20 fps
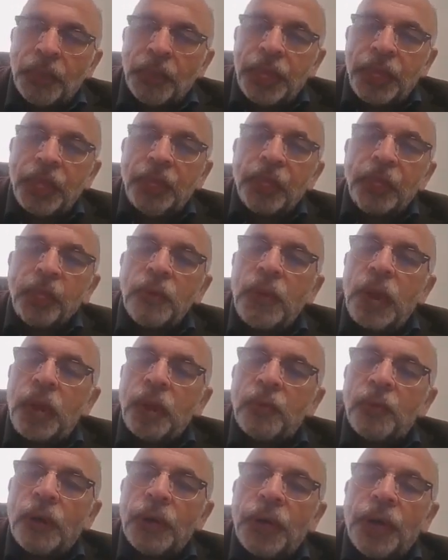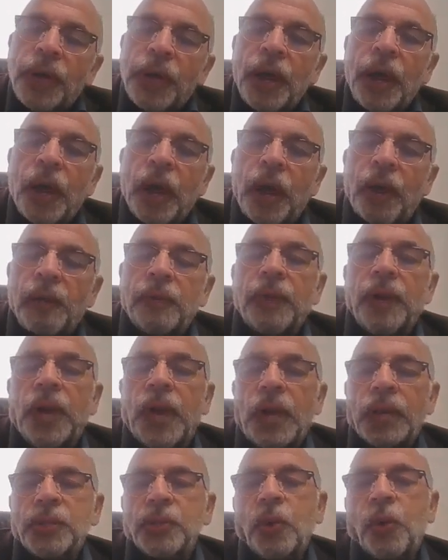then you add 1.5
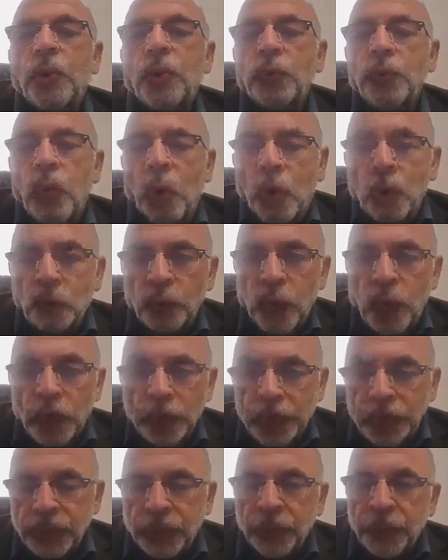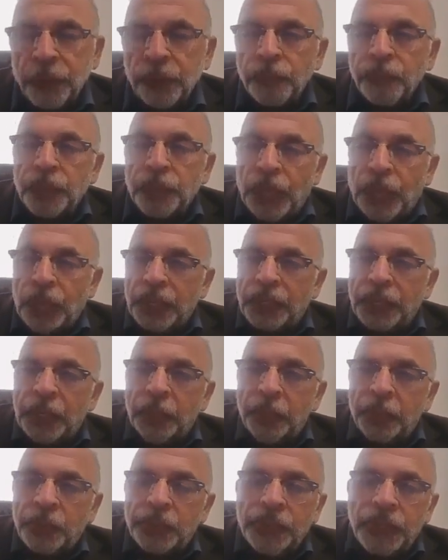glass of warm water and
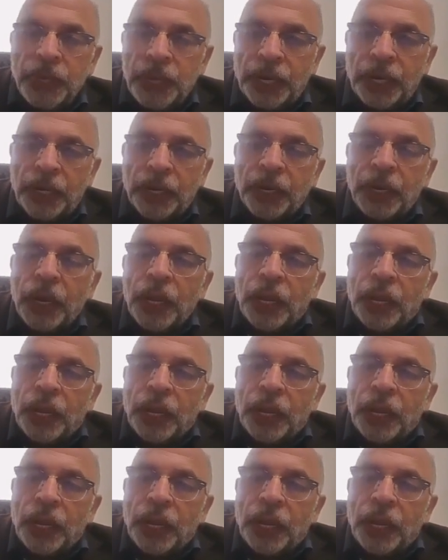keep stirring,